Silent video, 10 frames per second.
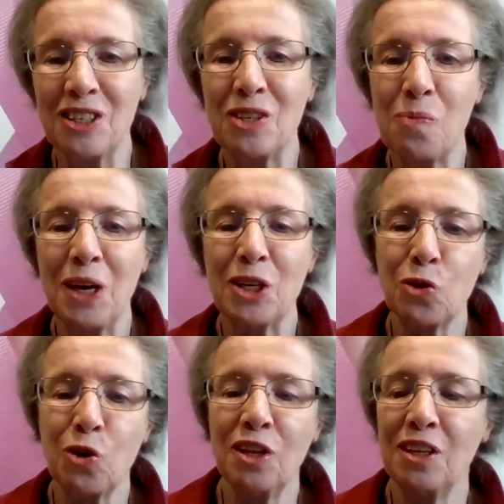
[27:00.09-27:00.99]
So make
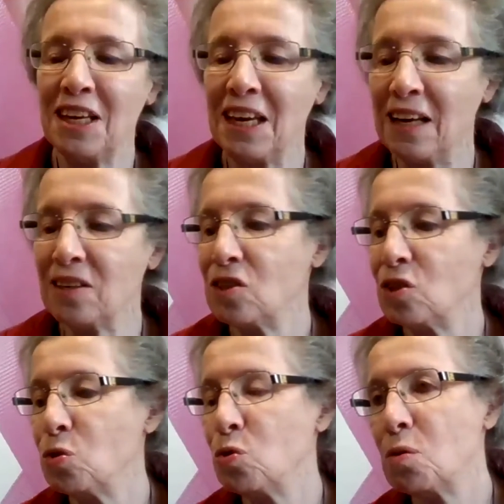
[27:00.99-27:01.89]
sure that they get
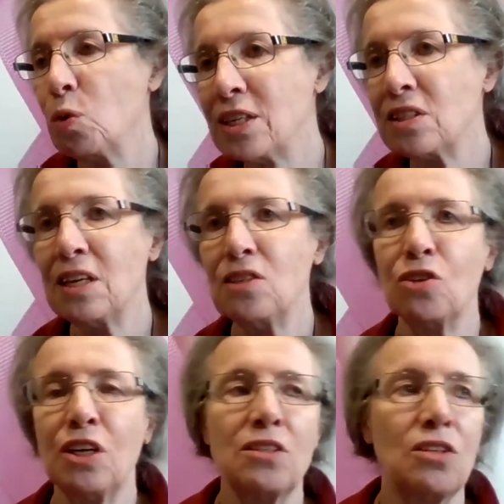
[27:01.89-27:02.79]
to the breast center, get